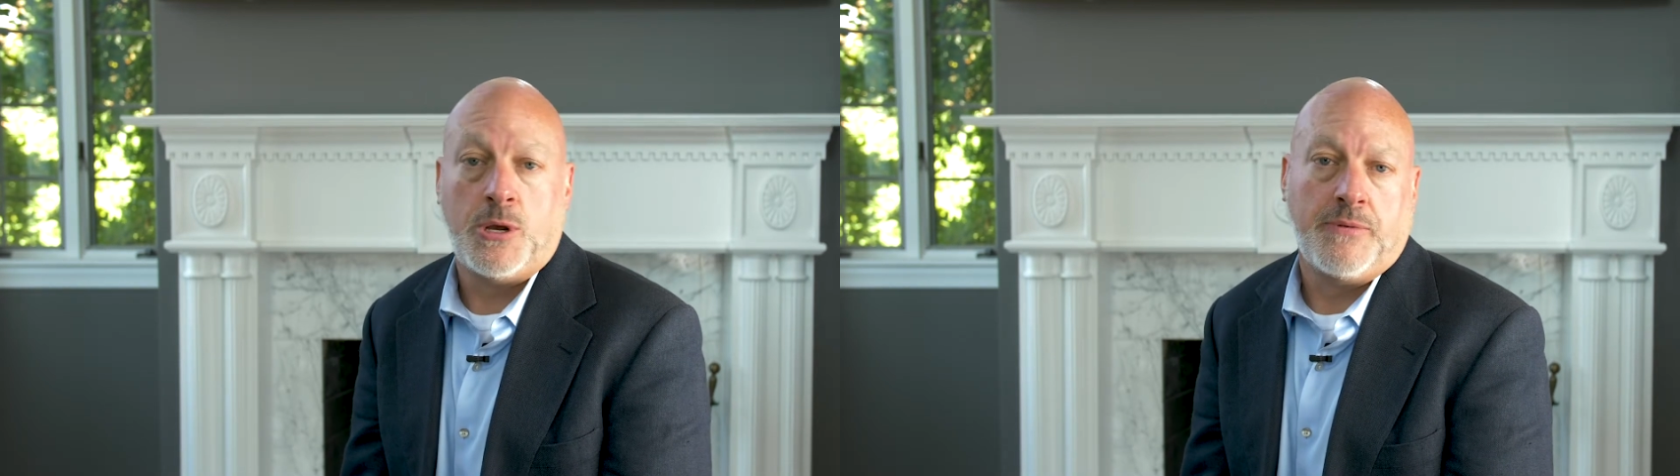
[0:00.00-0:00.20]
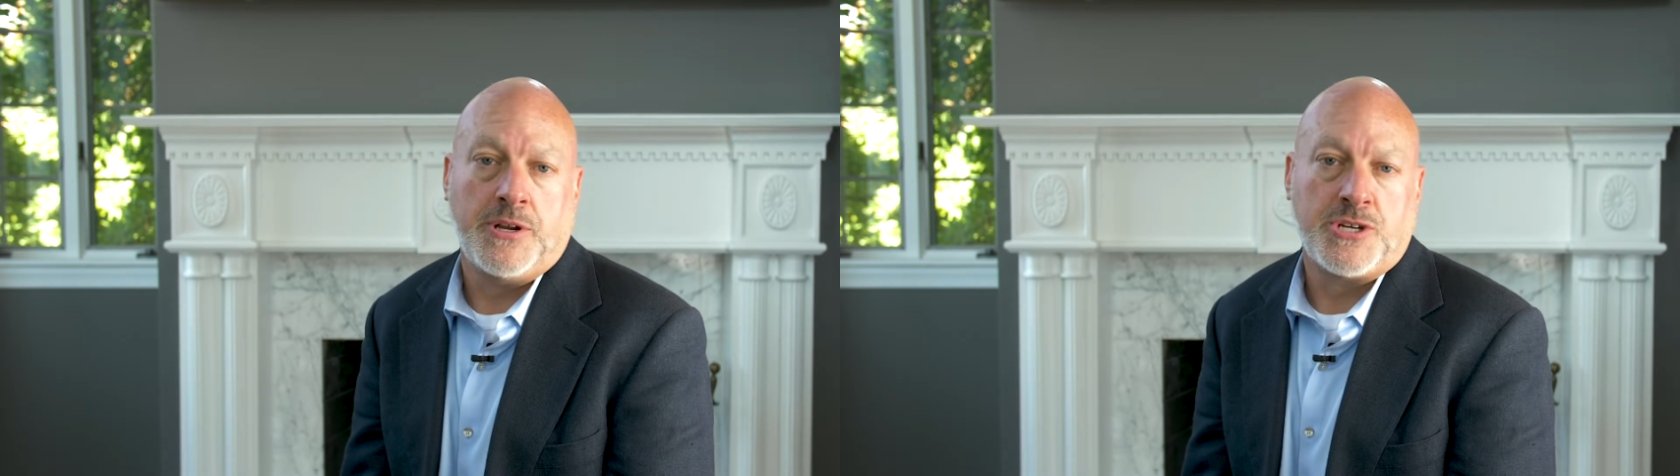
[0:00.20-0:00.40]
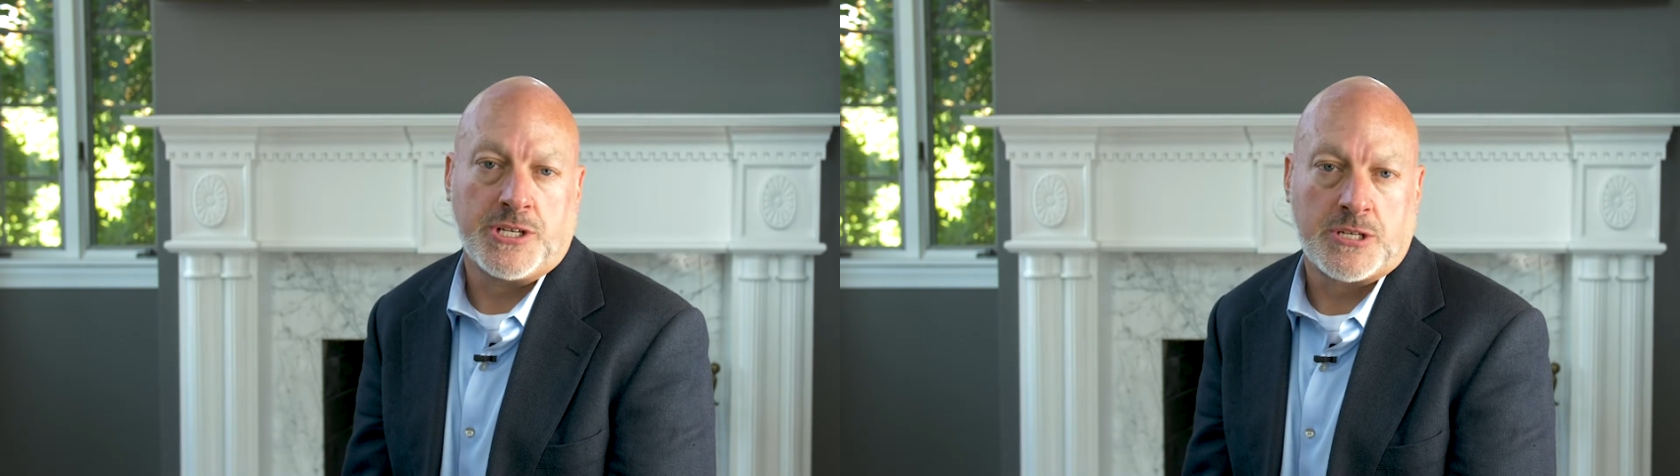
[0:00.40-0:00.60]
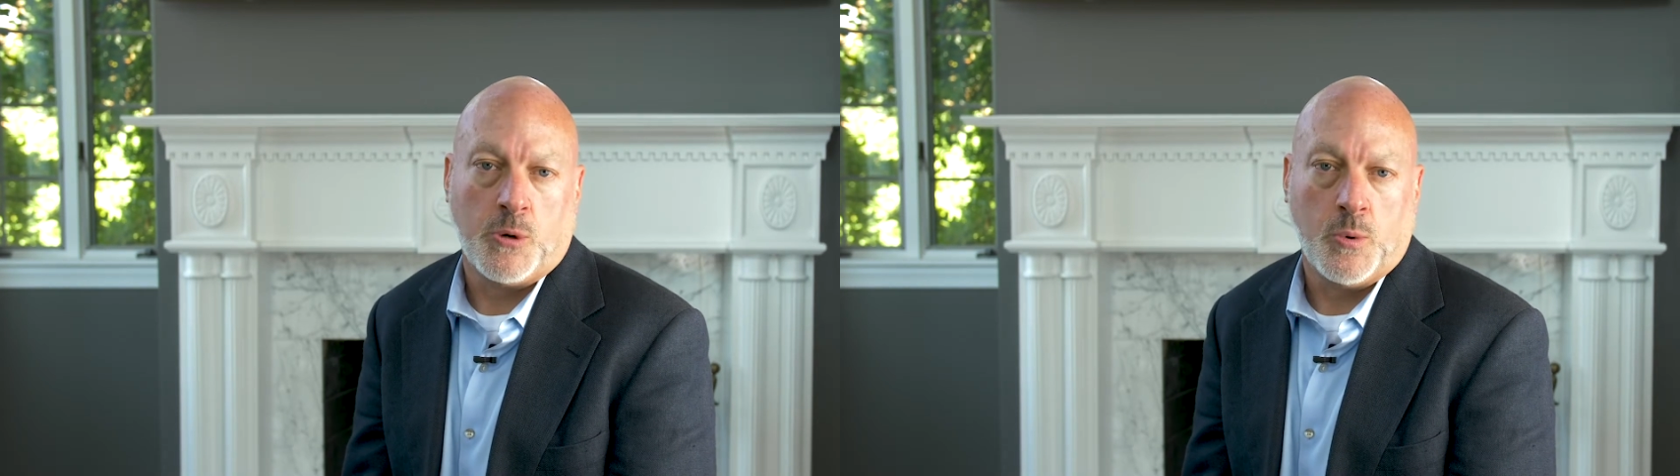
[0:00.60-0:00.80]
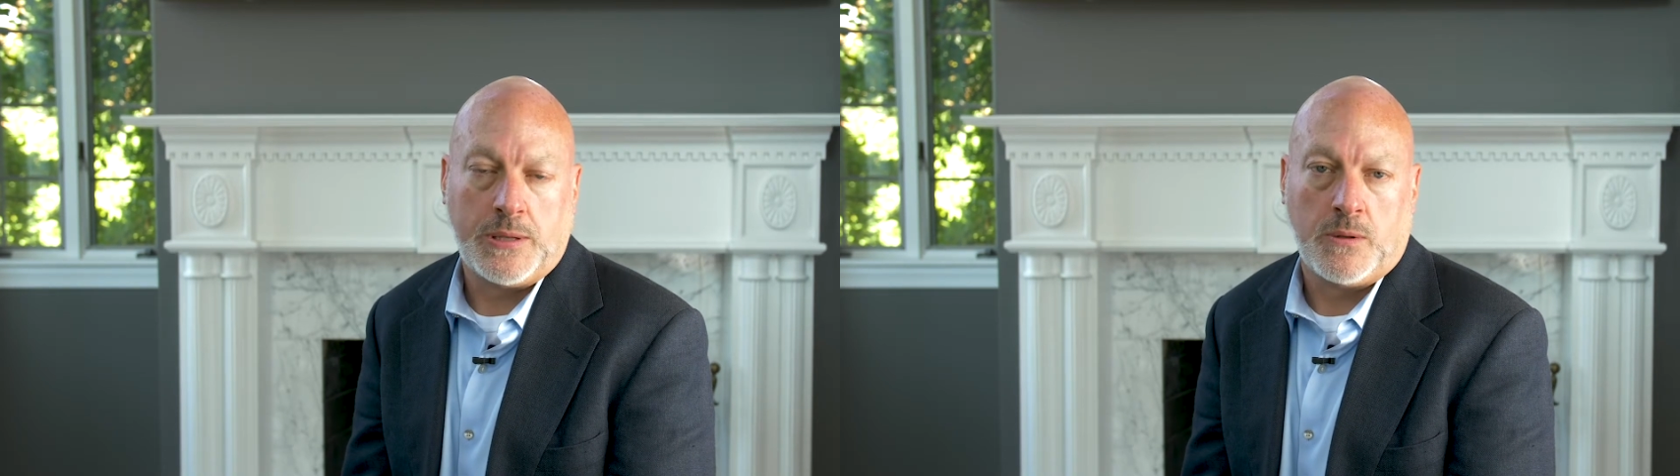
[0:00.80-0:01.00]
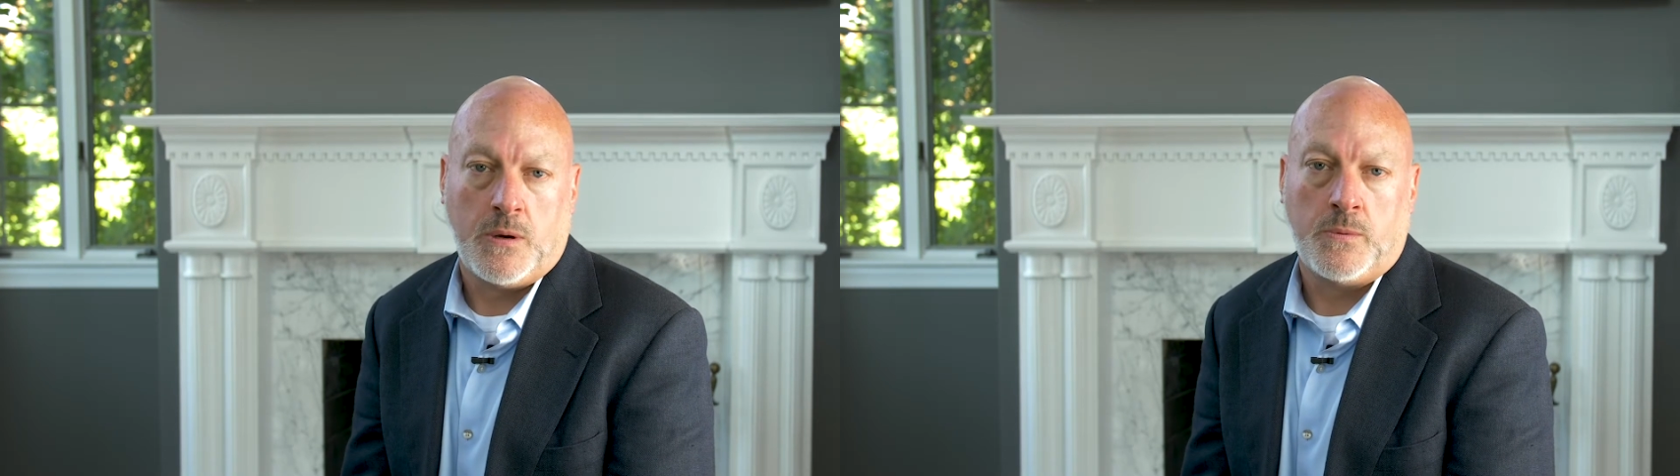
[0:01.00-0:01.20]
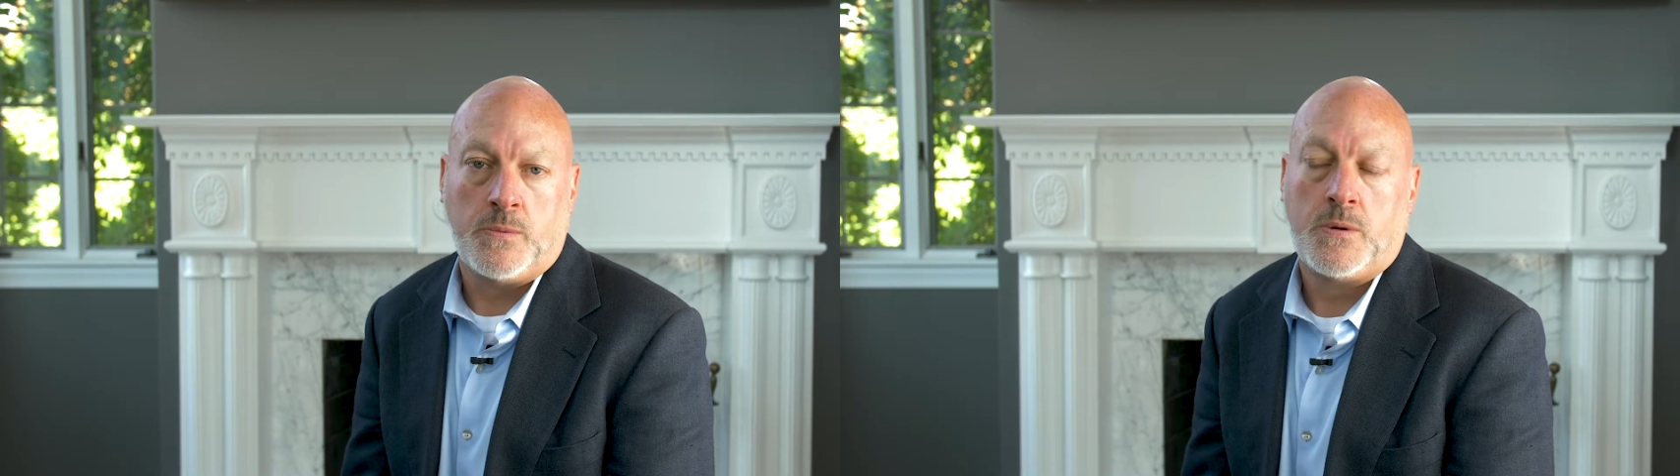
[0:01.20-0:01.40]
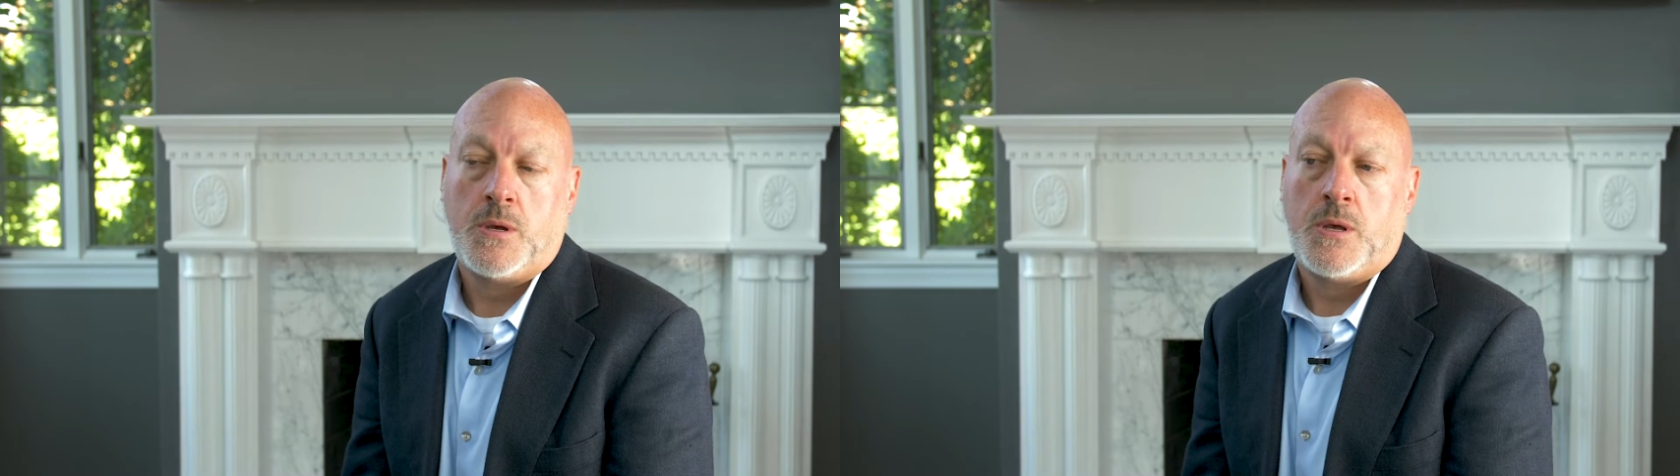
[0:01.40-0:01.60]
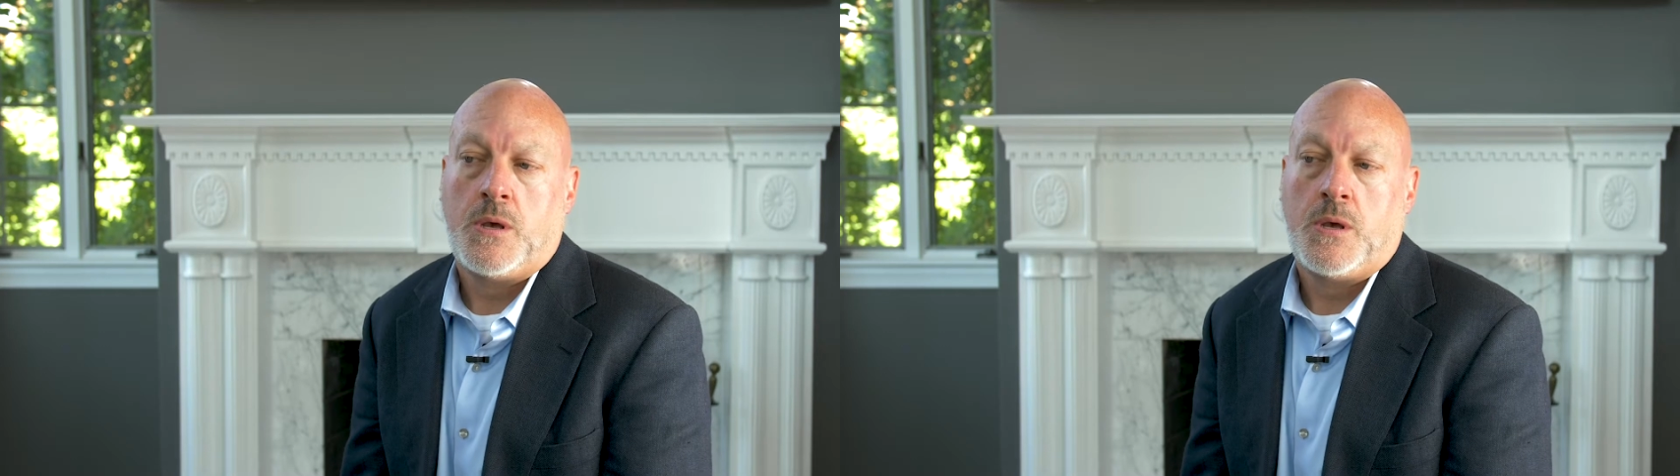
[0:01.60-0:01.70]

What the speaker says: you have an adjustable rate loan